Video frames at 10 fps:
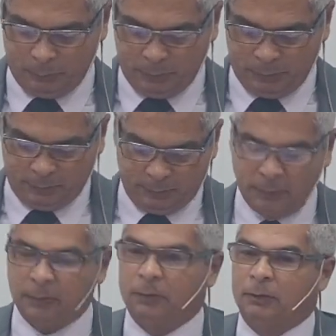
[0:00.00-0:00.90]
he has
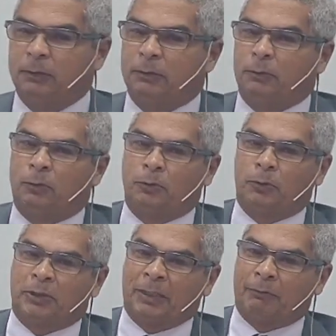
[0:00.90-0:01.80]
inclined.
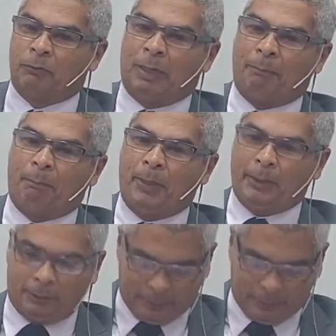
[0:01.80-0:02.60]
When I